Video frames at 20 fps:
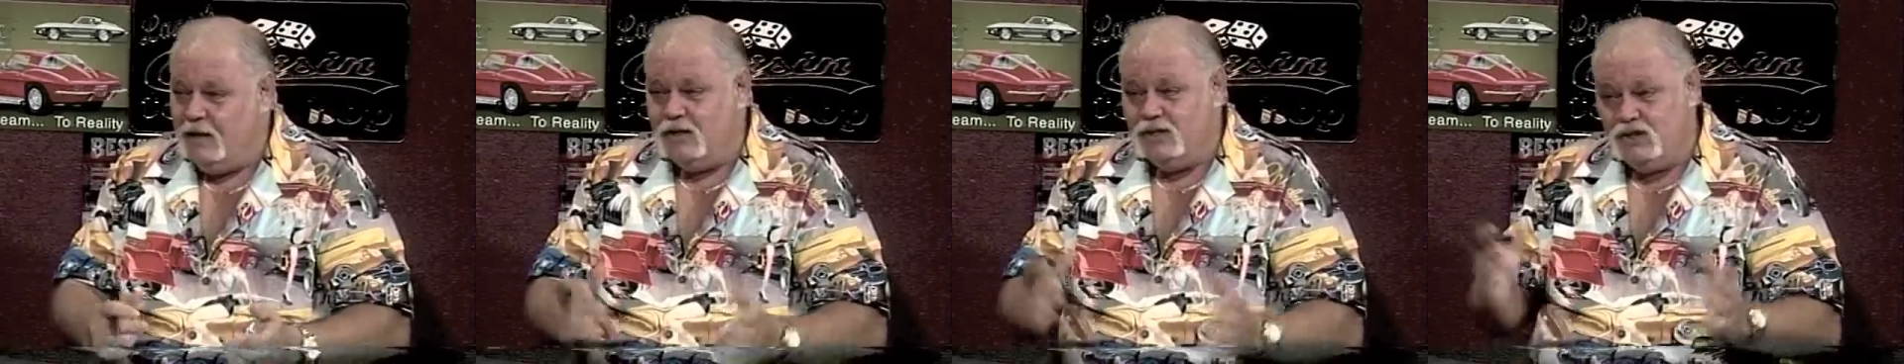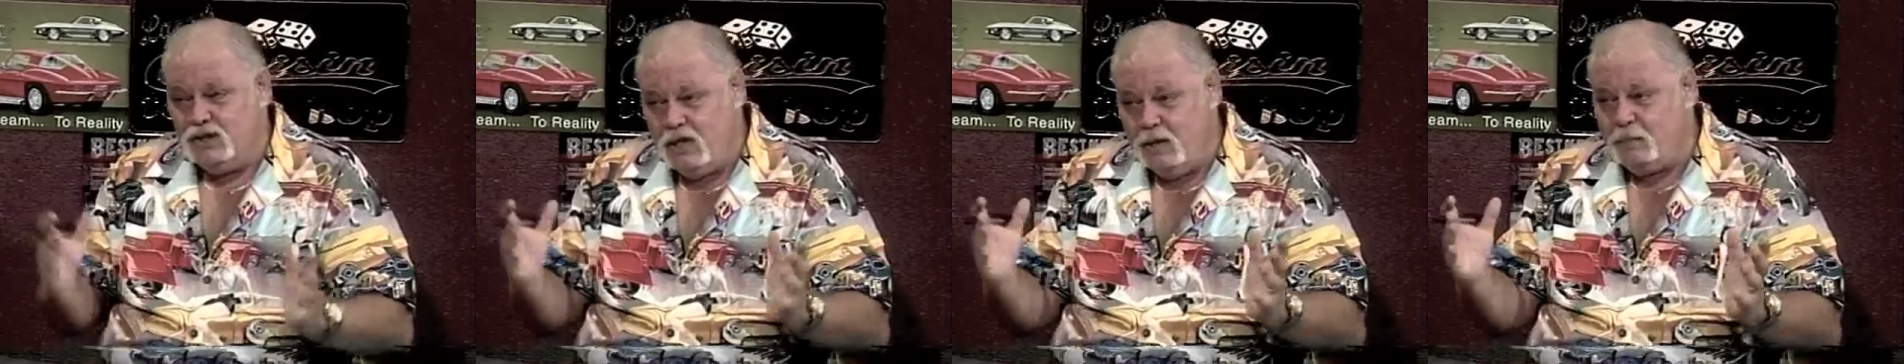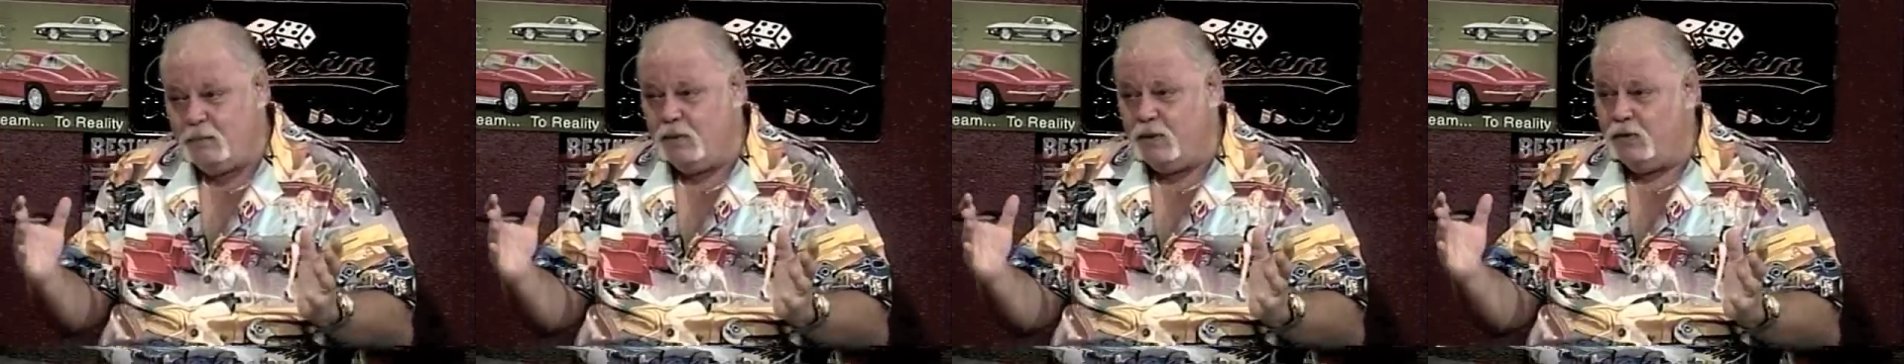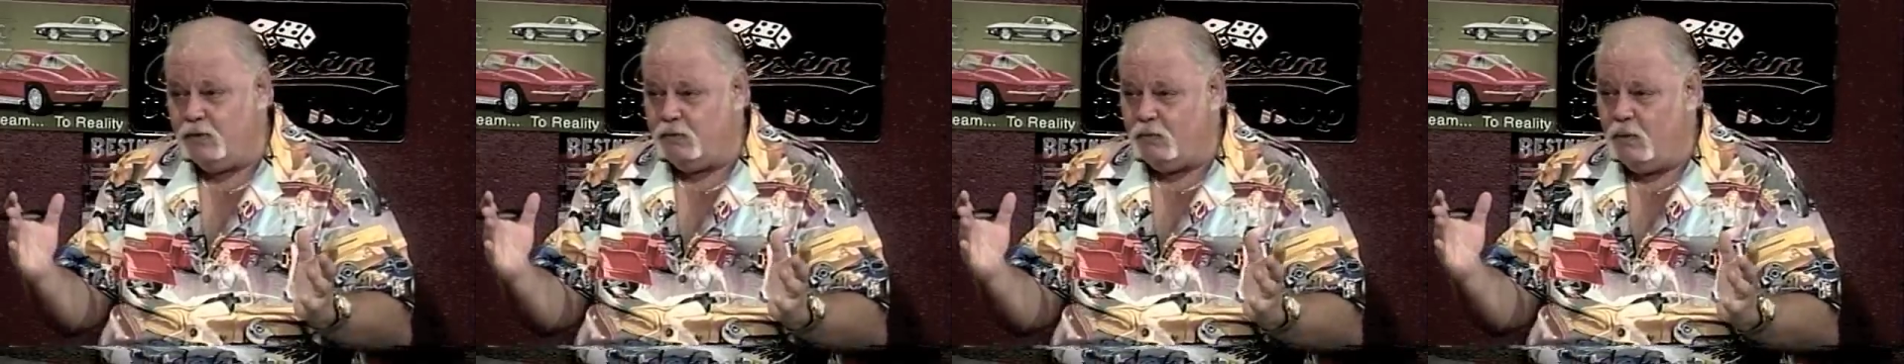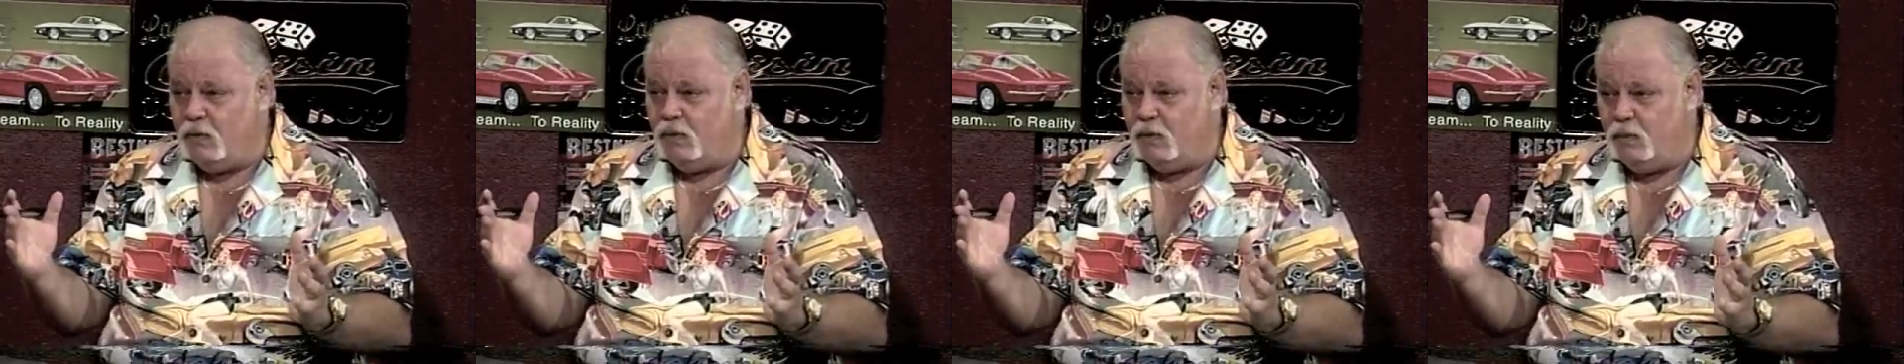It's cheaper than
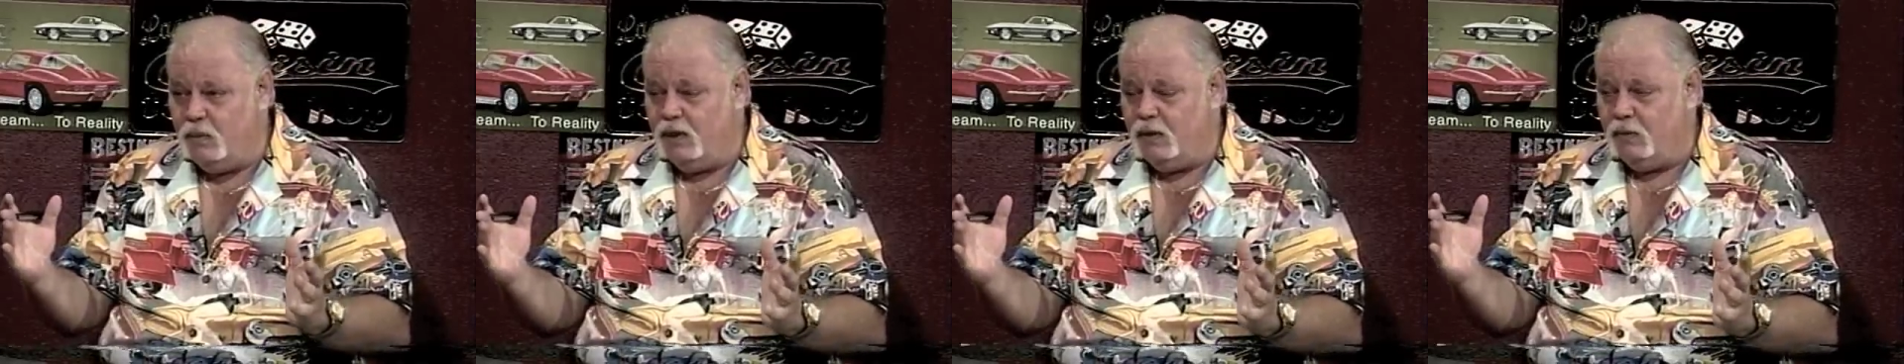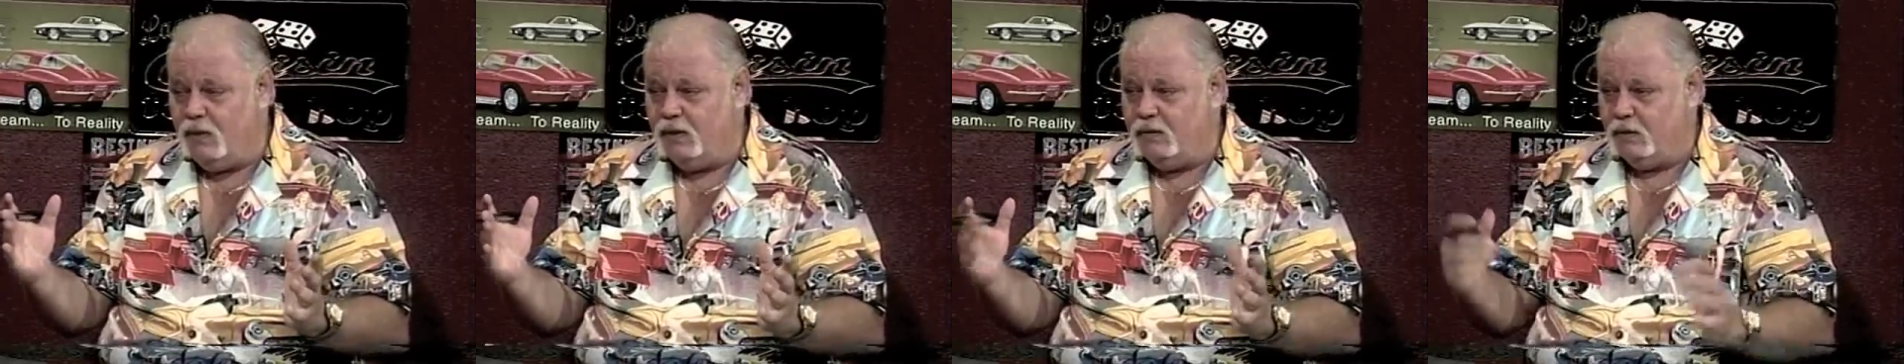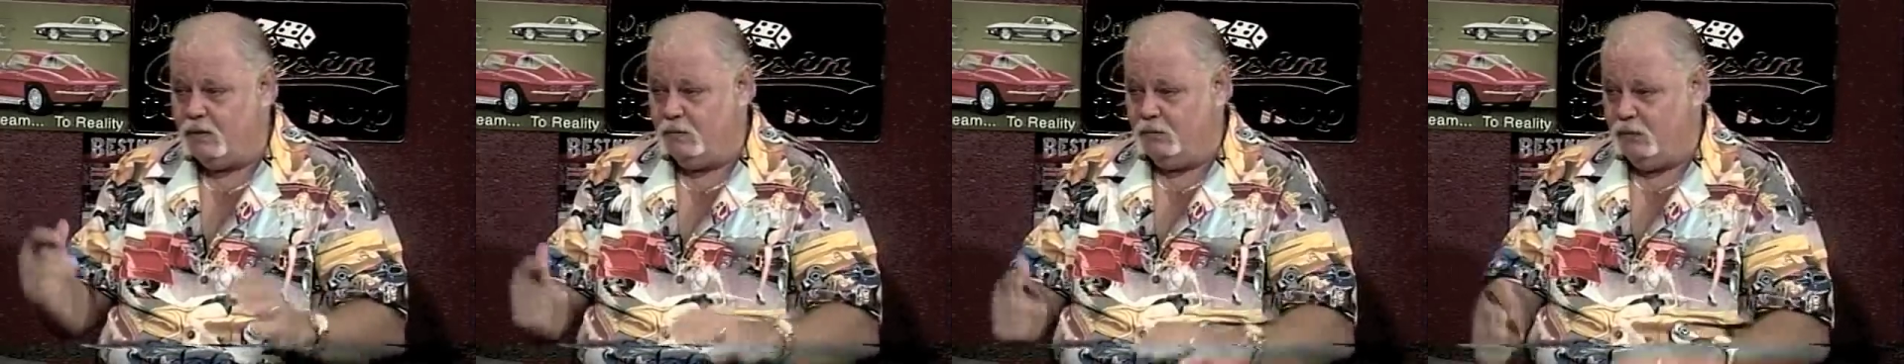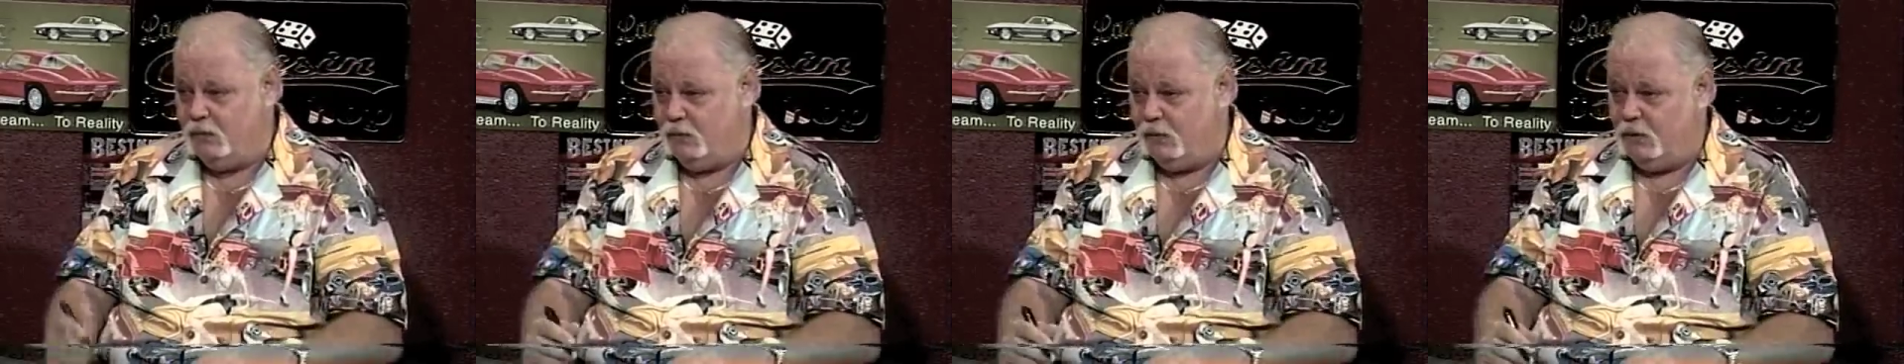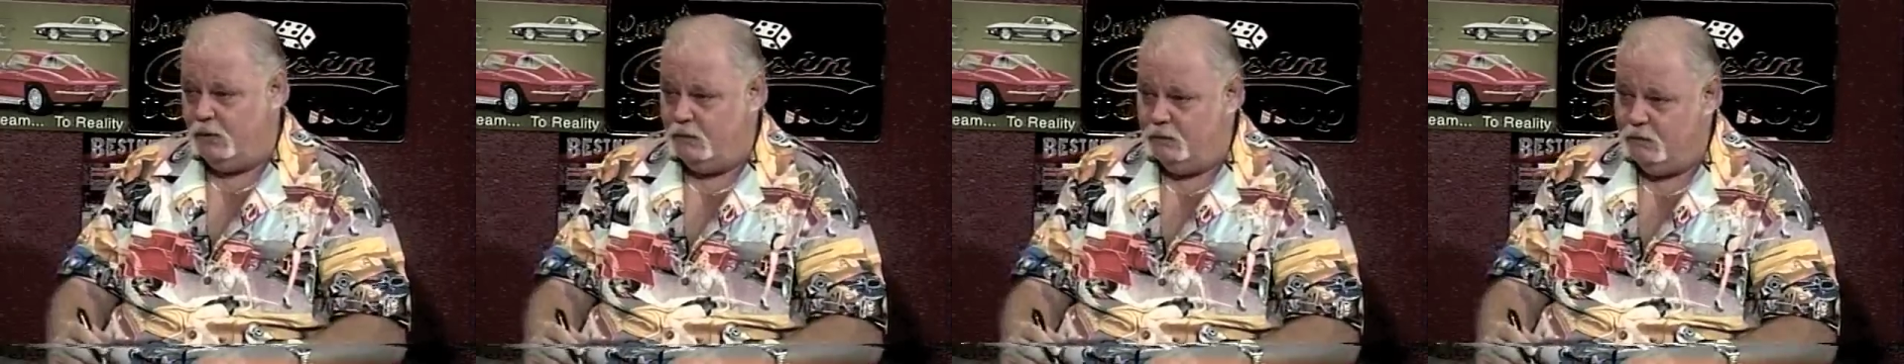throwing a window out the
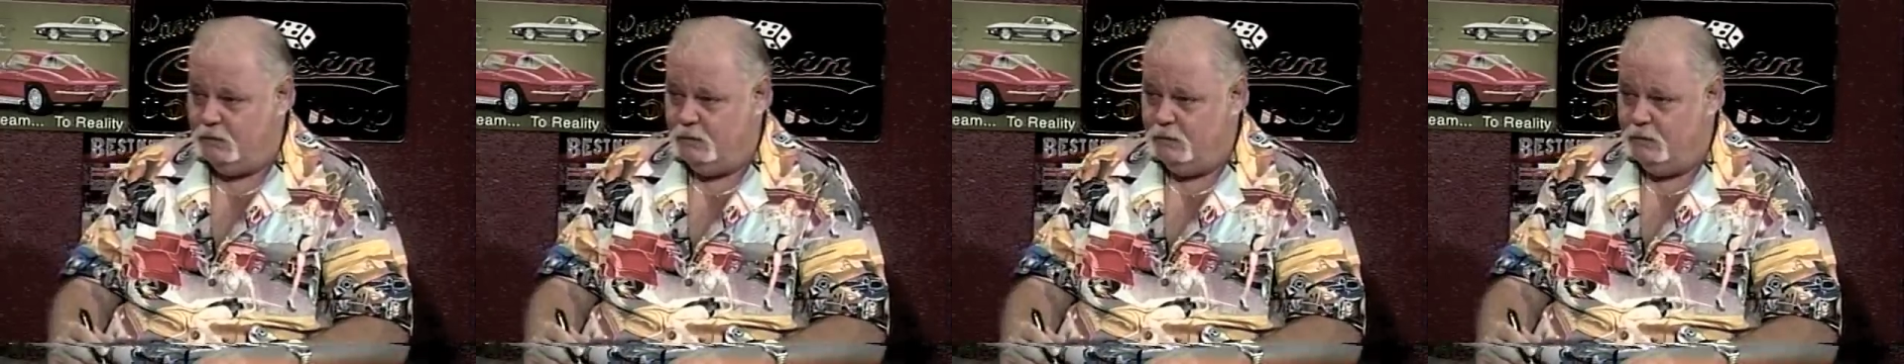computer.